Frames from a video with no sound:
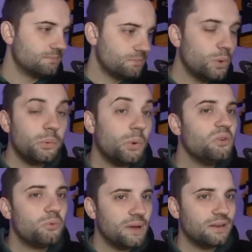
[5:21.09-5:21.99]
we
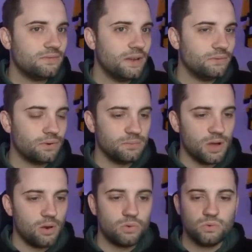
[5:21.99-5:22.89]
were benefiting from the
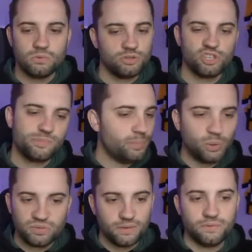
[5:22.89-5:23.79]
whole just
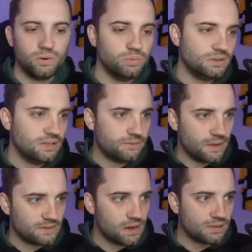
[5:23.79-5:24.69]
boot it forward, the
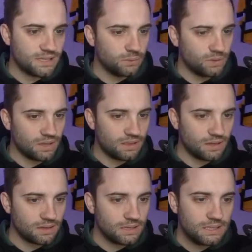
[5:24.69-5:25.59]
defence can't deal with it thing.